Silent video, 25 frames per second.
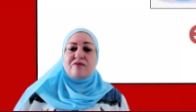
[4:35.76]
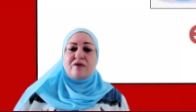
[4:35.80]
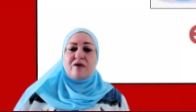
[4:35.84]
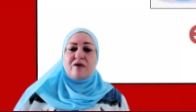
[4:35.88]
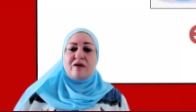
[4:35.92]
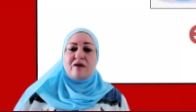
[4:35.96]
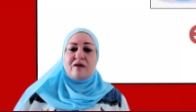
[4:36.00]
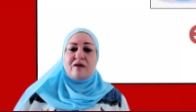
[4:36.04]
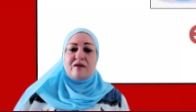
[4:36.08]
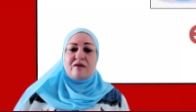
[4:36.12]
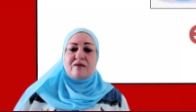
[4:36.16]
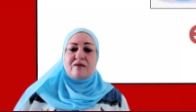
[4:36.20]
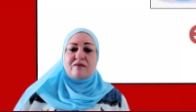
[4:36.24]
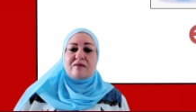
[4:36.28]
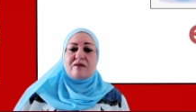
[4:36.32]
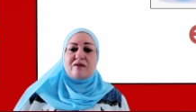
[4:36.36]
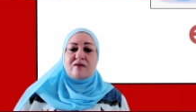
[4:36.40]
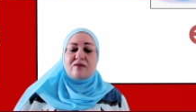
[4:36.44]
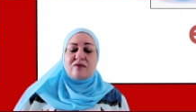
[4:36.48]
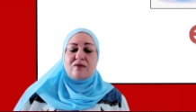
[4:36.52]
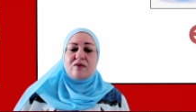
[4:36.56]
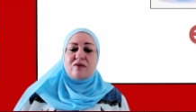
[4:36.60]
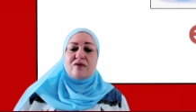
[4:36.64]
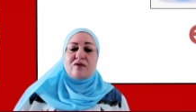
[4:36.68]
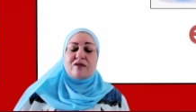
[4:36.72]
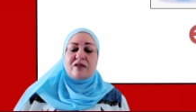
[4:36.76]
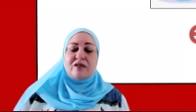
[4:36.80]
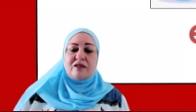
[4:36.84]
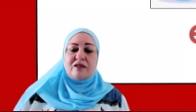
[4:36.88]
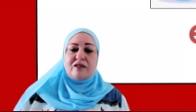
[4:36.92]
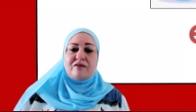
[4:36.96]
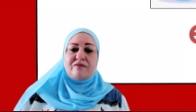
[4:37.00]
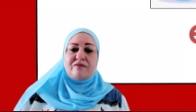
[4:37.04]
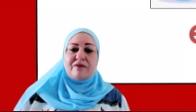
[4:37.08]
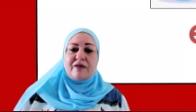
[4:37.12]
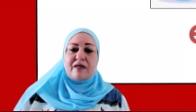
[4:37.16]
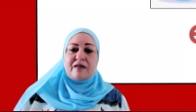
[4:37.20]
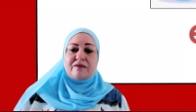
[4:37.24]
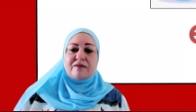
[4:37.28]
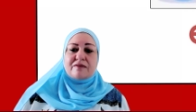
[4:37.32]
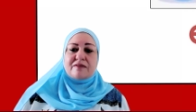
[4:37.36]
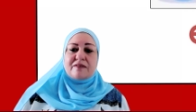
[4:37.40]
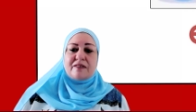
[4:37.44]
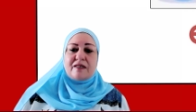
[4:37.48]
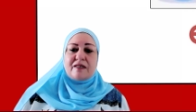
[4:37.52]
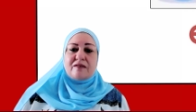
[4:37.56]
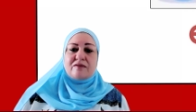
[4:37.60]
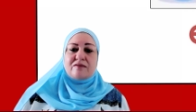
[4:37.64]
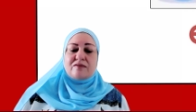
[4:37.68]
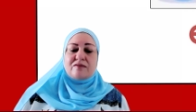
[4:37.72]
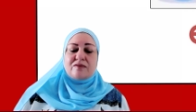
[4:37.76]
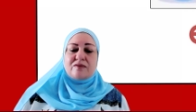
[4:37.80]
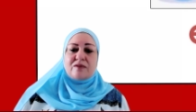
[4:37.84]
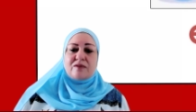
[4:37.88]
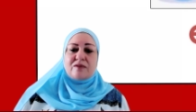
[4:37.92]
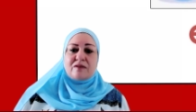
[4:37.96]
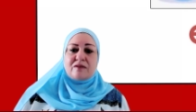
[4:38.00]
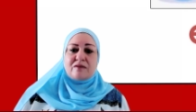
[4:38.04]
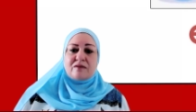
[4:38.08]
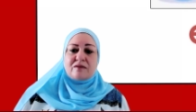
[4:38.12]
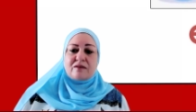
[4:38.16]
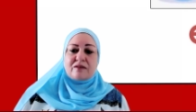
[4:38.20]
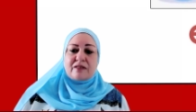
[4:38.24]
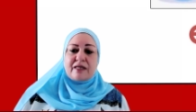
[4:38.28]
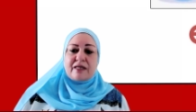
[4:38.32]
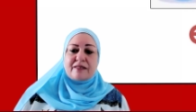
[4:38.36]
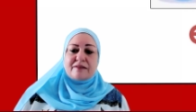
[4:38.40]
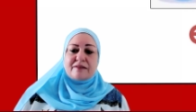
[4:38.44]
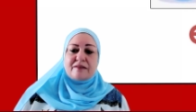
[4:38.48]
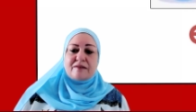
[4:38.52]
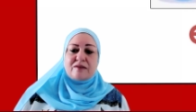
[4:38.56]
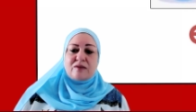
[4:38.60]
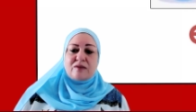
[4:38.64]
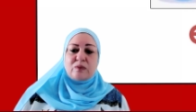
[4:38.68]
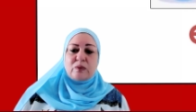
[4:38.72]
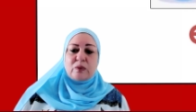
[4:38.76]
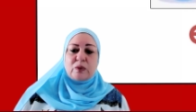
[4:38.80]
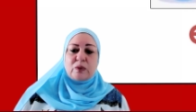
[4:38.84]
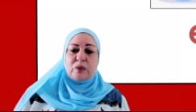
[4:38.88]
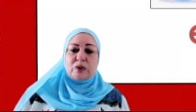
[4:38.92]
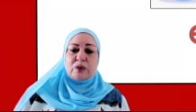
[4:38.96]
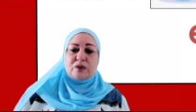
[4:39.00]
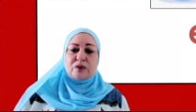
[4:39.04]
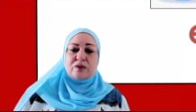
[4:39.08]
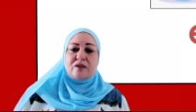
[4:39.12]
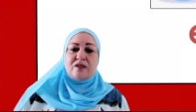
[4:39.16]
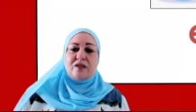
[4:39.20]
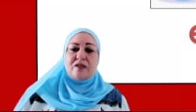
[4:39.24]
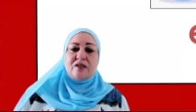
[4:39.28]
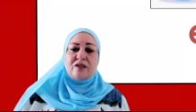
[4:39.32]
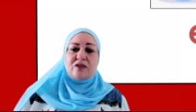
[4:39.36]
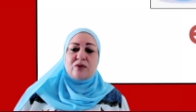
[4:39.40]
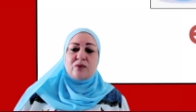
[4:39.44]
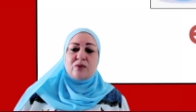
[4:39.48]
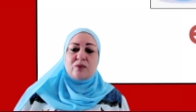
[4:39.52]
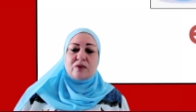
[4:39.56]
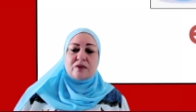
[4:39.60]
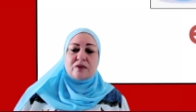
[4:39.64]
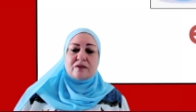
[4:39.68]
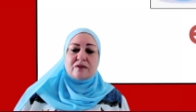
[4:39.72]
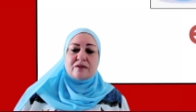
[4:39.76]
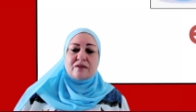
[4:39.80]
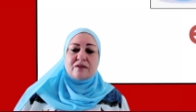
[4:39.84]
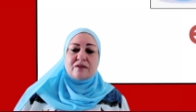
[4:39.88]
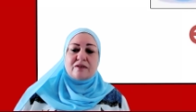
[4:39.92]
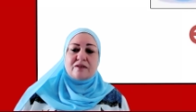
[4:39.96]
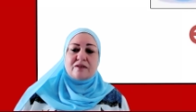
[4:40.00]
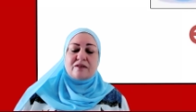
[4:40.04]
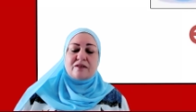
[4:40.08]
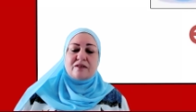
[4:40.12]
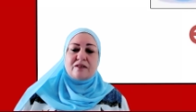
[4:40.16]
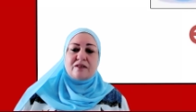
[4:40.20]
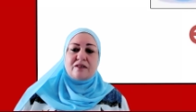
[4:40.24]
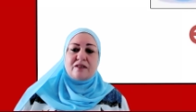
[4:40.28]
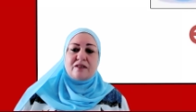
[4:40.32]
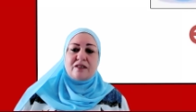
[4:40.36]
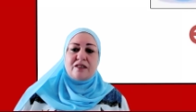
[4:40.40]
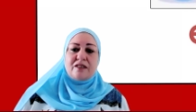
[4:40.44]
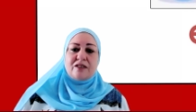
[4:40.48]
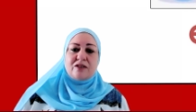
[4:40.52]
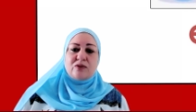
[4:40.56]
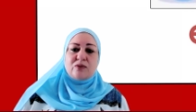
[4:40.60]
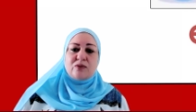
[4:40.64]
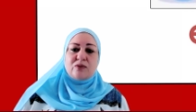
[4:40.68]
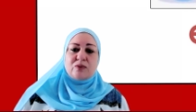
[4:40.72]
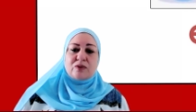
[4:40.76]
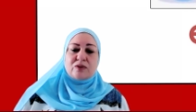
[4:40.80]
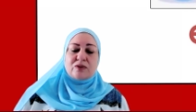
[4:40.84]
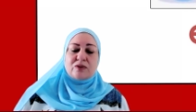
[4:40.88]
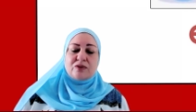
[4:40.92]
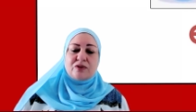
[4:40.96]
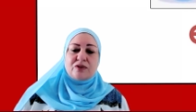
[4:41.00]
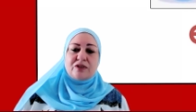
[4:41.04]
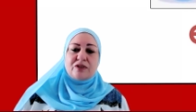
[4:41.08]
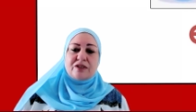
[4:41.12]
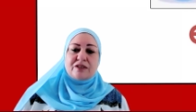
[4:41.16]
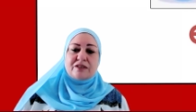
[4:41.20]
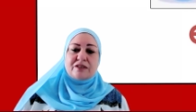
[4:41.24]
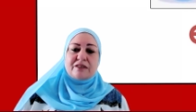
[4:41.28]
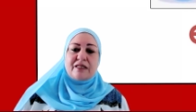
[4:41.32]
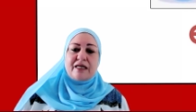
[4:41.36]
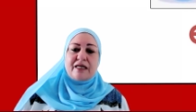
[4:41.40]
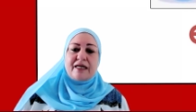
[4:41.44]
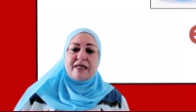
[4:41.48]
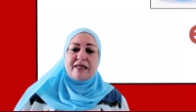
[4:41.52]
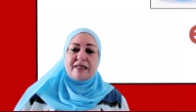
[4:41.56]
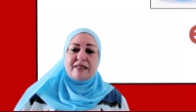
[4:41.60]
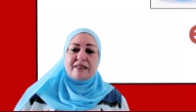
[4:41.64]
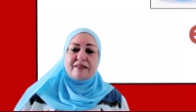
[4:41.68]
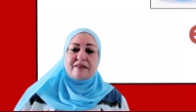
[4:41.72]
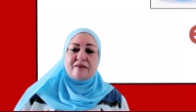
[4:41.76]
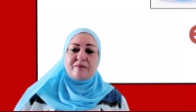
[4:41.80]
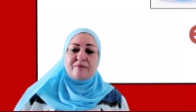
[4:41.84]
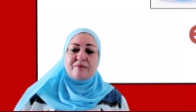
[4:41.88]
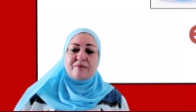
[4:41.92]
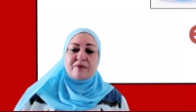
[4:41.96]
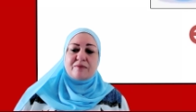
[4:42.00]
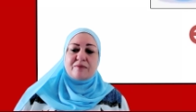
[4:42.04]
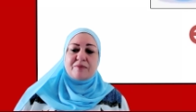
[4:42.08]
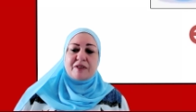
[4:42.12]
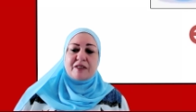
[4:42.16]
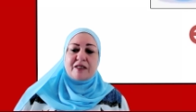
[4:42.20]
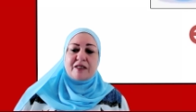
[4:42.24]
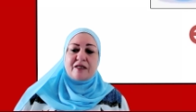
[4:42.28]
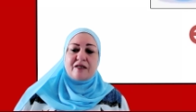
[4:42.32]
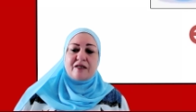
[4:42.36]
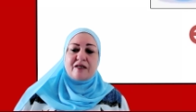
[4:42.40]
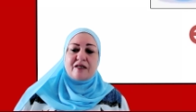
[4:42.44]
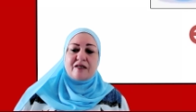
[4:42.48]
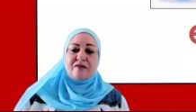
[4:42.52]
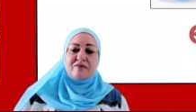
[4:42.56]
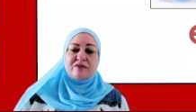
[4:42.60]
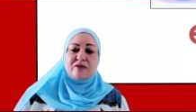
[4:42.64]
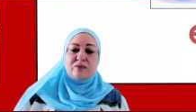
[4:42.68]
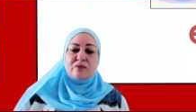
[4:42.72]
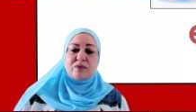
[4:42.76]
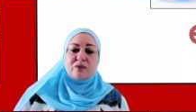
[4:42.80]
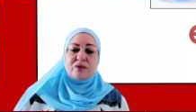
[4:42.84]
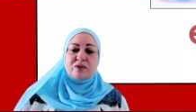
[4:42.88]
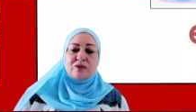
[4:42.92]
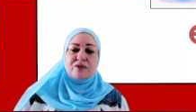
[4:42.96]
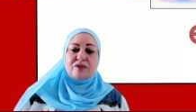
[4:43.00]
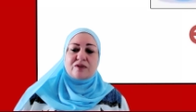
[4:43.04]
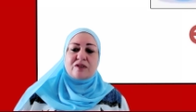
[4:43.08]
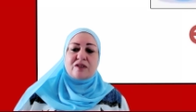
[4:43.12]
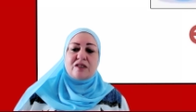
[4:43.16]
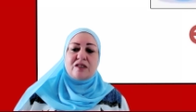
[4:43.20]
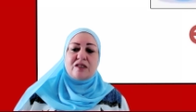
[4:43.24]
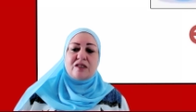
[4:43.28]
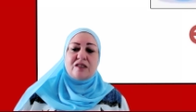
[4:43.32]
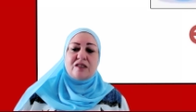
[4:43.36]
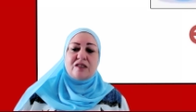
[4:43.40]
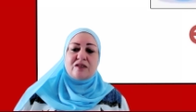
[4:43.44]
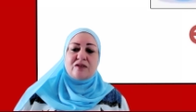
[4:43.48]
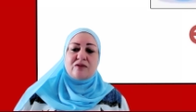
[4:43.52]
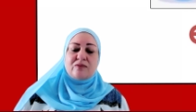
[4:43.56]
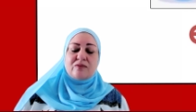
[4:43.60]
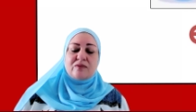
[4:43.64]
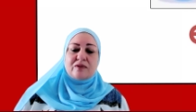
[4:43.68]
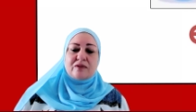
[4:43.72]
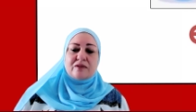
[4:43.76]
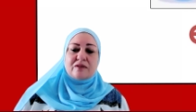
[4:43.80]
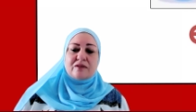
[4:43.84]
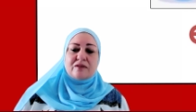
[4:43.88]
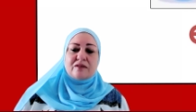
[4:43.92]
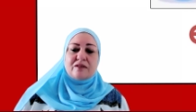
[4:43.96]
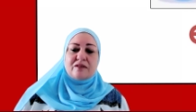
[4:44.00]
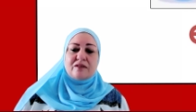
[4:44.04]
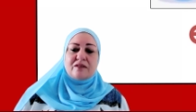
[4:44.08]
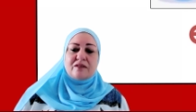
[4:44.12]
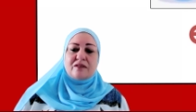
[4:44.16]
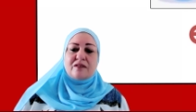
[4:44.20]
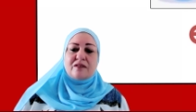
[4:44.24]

the long E vowel sound, as in the word equal. Equal. You hear that in the beginning of the word equal.